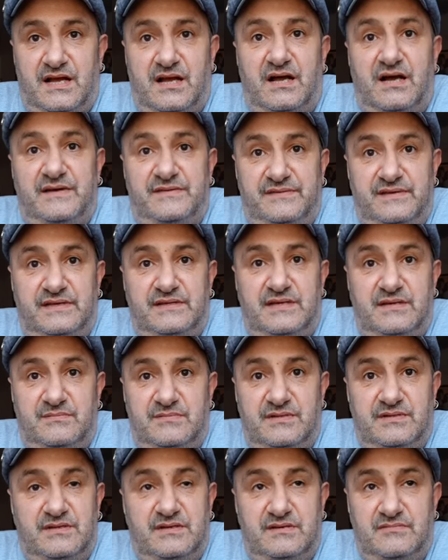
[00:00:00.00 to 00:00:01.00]
I think that
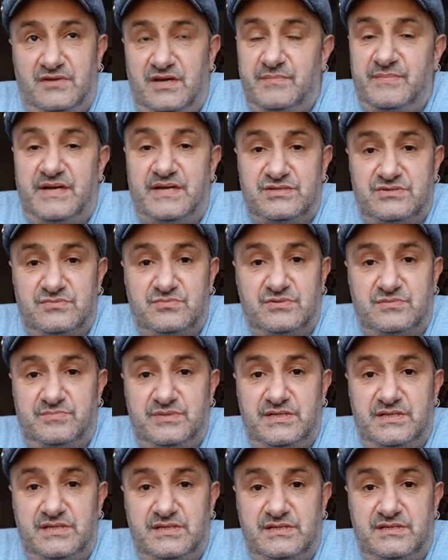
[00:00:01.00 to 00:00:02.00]
a rematch would
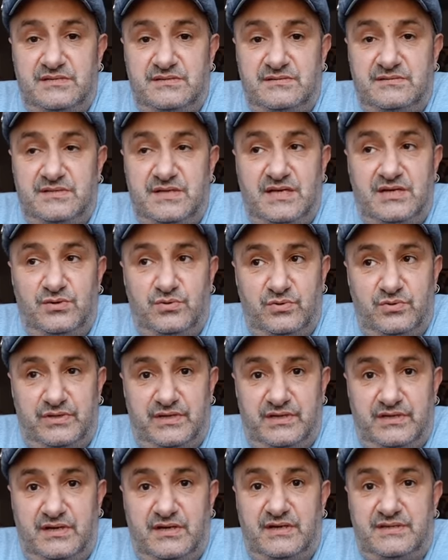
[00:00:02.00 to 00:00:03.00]
be in
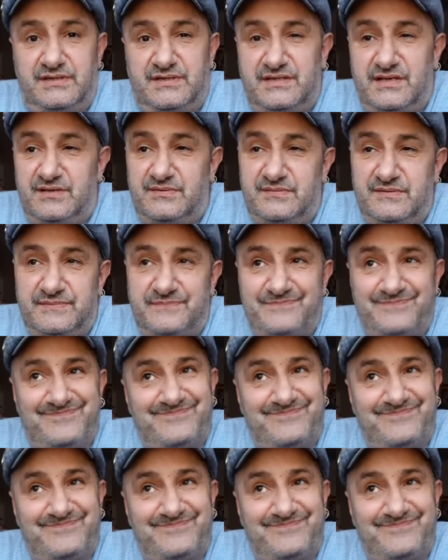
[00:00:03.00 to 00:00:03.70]
order. I don't.